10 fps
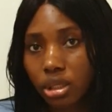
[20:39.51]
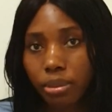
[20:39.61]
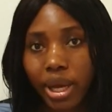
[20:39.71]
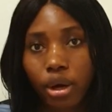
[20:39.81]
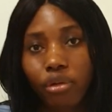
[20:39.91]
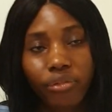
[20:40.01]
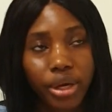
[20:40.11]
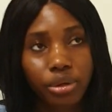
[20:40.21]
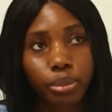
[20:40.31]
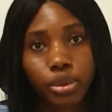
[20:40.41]
They might offer
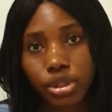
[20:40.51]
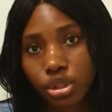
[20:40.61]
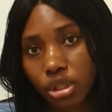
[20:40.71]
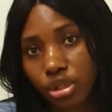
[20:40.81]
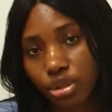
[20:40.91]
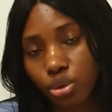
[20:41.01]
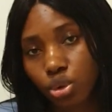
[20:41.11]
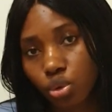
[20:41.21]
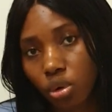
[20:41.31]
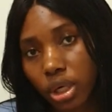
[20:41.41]
you a position in the school
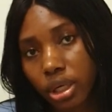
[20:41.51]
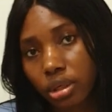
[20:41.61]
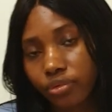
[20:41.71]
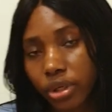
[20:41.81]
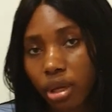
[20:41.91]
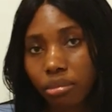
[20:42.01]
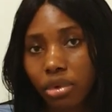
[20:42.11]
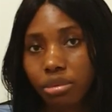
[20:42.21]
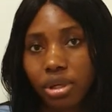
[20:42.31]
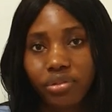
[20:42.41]
to work for them,
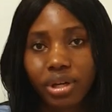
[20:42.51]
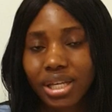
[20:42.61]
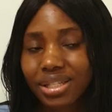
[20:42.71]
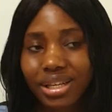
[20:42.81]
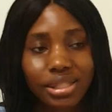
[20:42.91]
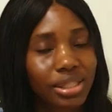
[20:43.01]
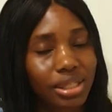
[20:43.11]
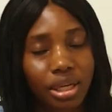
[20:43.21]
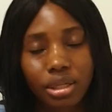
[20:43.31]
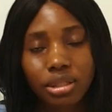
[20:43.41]
maybe even as
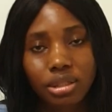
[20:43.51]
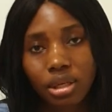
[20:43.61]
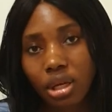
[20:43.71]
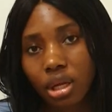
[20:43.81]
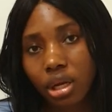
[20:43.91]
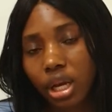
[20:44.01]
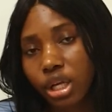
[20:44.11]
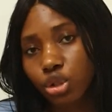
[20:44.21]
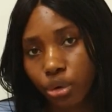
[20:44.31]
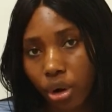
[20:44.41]
assistant
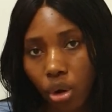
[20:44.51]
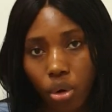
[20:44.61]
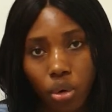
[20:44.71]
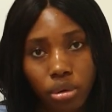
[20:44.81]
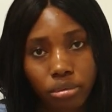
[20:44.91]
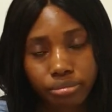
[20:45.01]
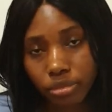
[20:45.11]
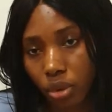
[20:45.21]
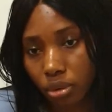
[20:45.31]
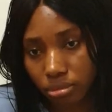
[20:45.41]
lecturer or
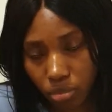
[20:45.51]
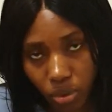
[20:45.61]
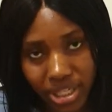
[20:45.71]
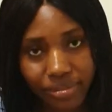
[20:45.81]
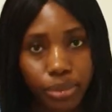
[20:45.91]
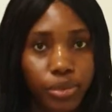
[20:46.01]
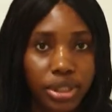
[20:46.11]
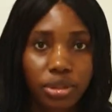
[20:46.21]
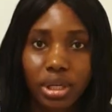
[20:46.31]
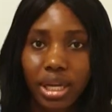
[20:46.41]
whatever
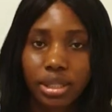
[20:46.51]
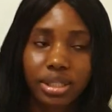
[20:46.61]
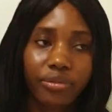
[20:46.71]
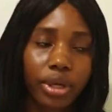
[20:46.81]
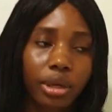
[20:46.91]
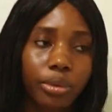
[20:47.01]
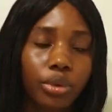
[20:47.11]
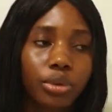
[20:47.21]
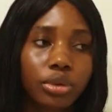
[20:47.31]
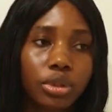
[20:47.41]
position that is available.